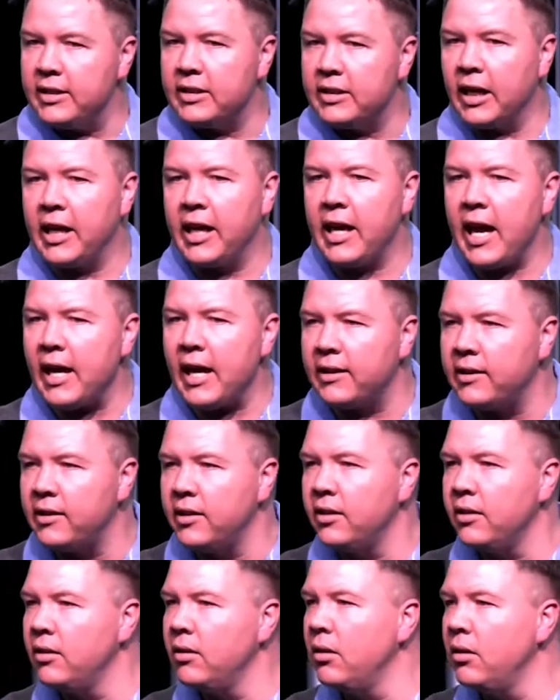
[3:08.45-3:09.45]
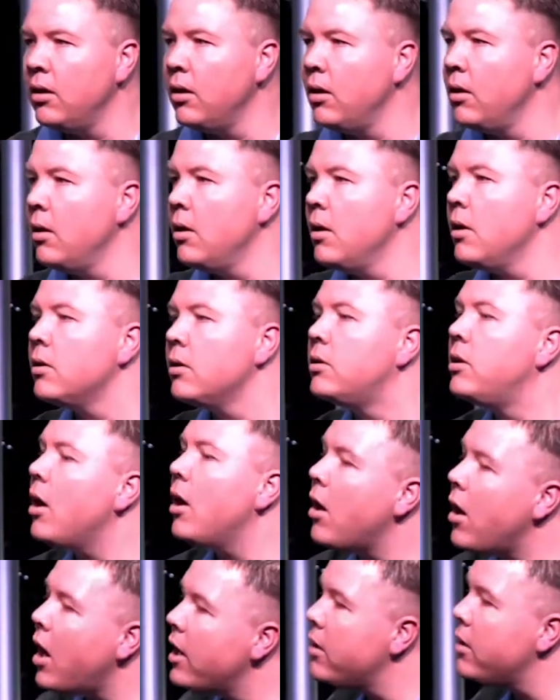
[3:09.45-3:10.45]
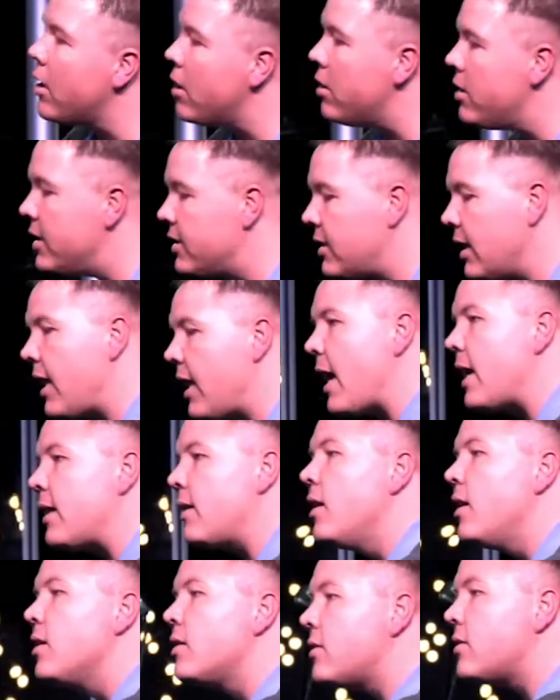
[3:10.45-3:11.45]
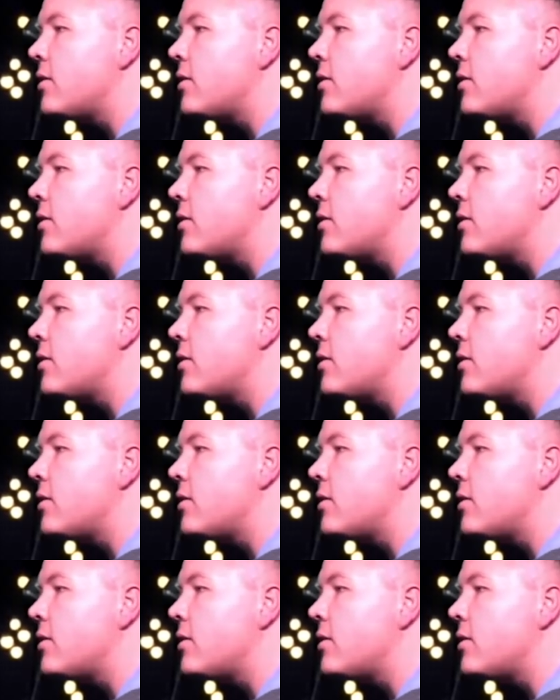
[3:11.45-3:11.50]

There's a cat." "Yeah, I know there's a cat.